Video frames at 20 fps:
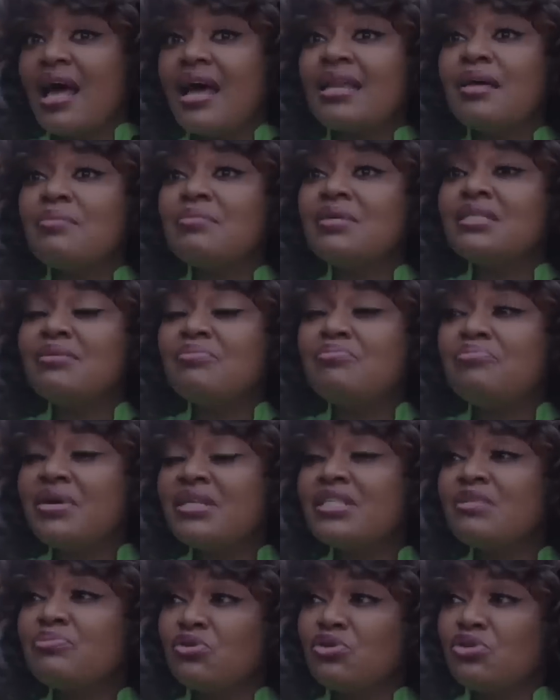And I'm in the
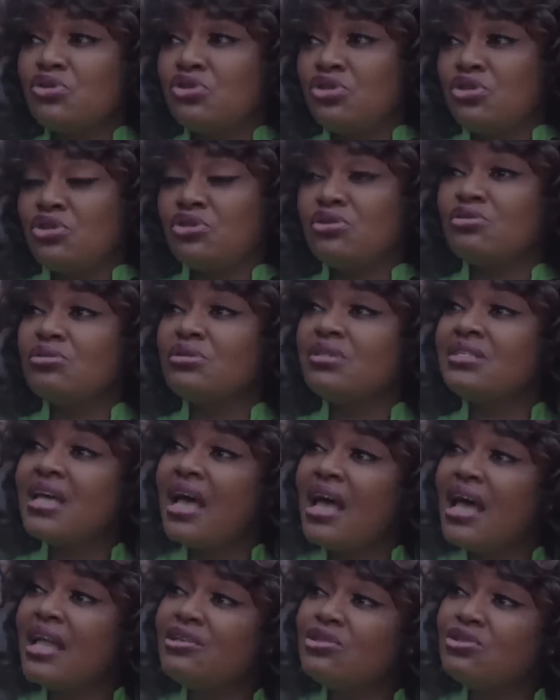best position to
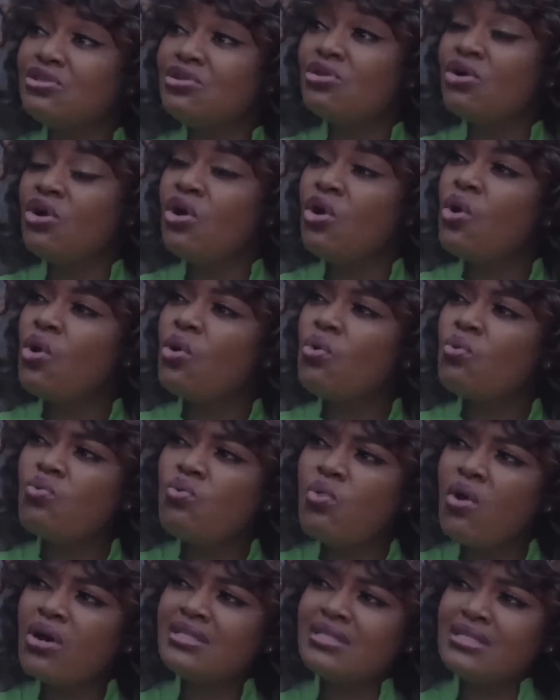tell you
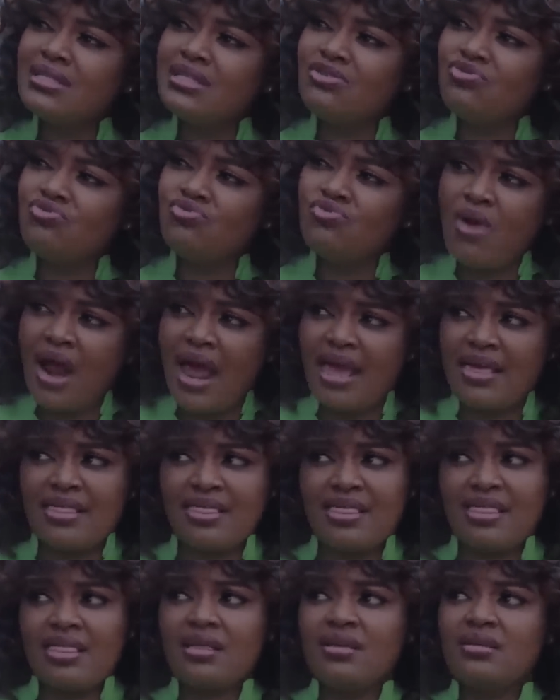what is
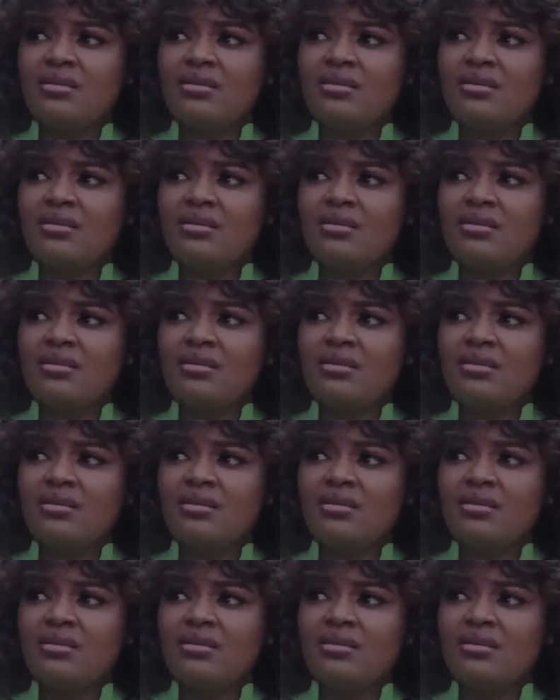right.